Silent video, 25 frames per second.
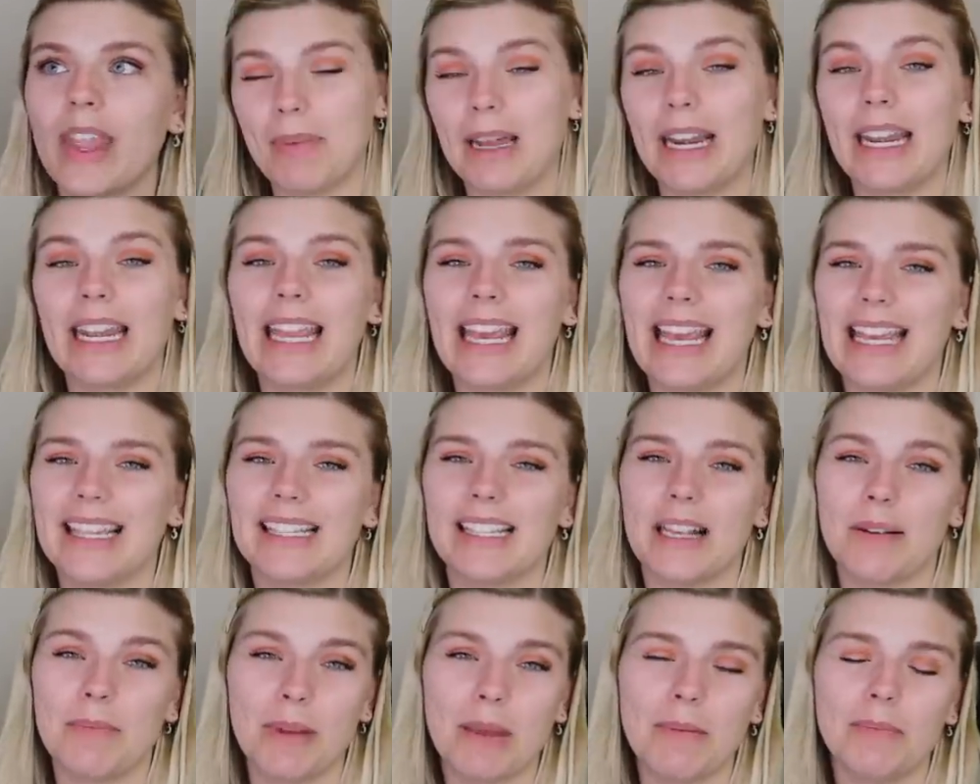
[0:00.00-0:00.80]
but again,
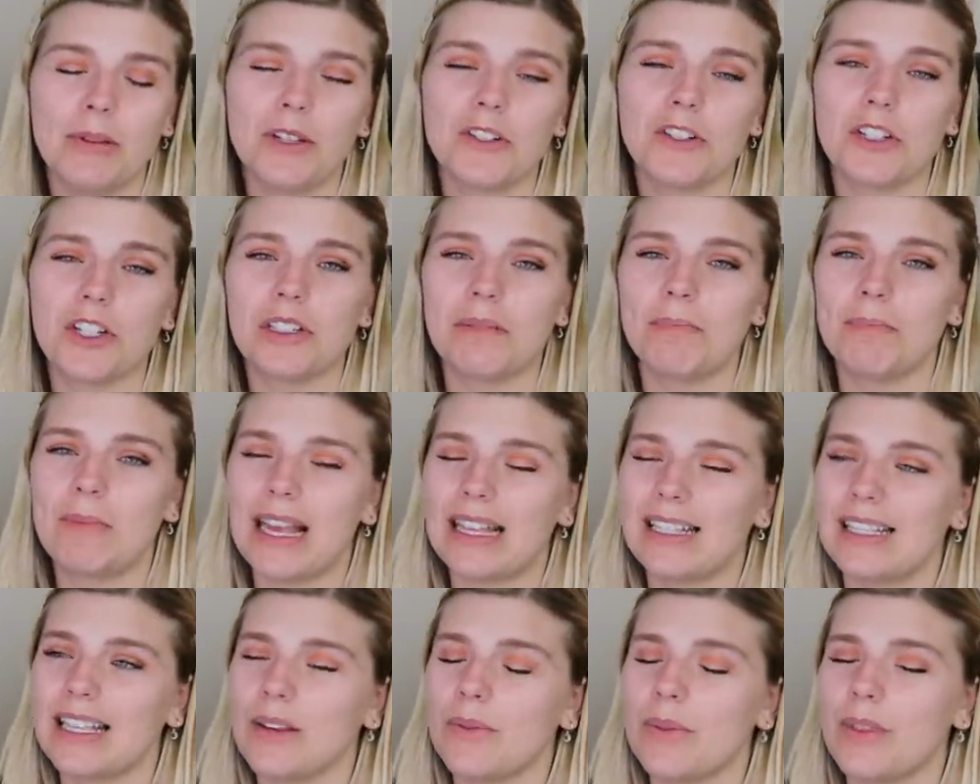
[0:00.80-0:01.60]
some people are just
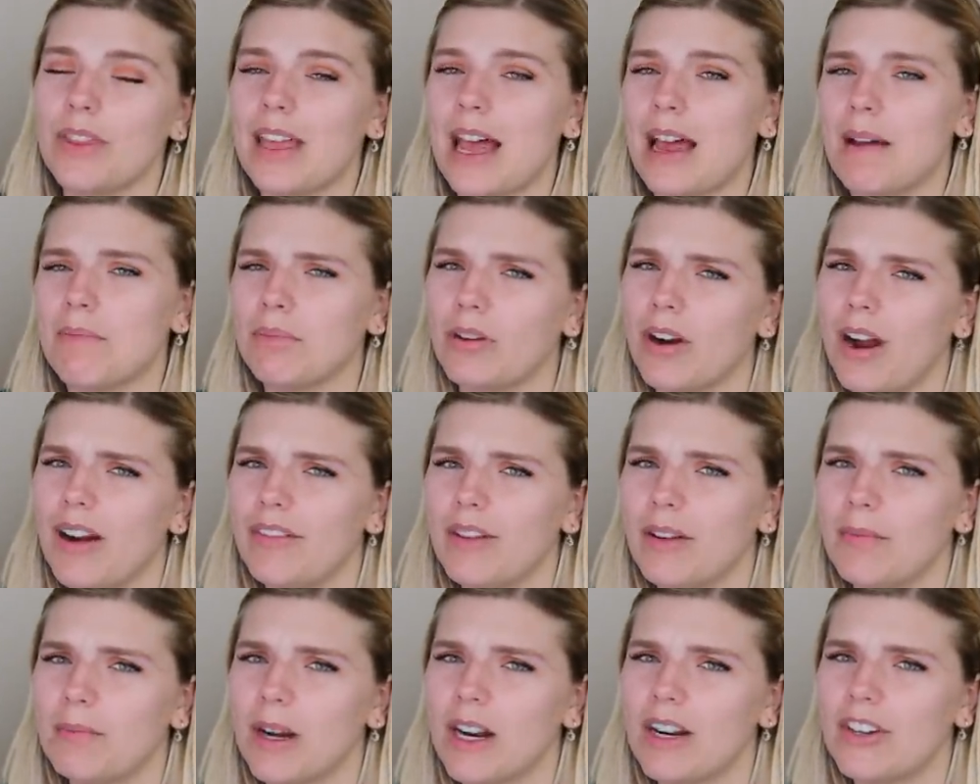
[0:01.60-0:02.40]
messing with that
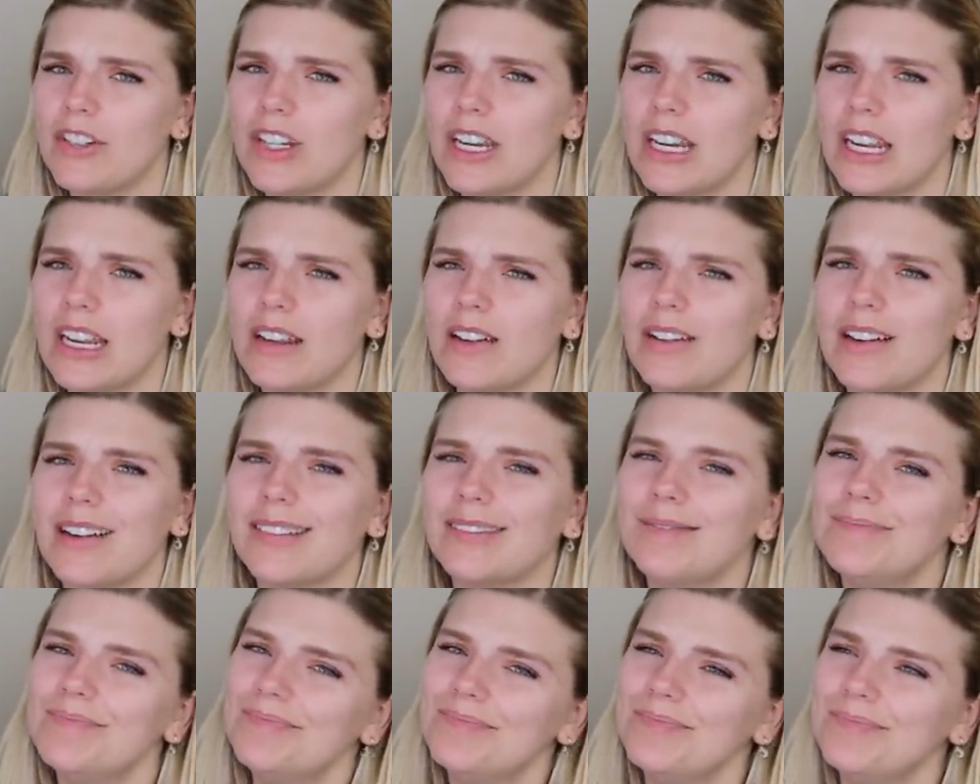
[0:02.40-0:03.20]
profit margin and
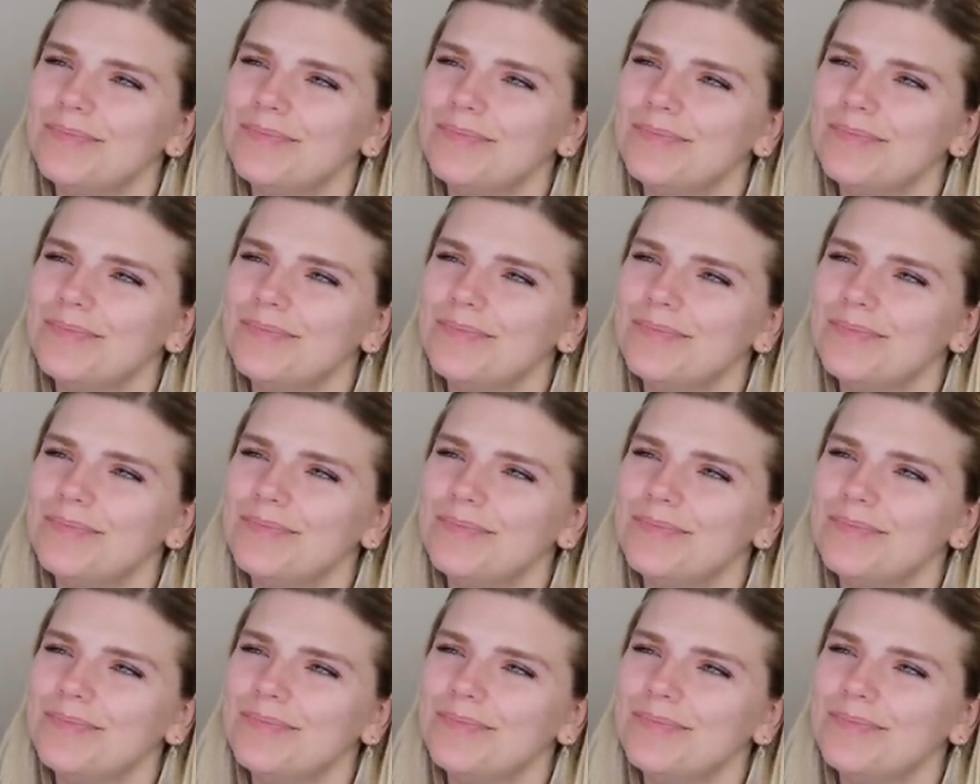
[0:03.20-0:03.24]
going,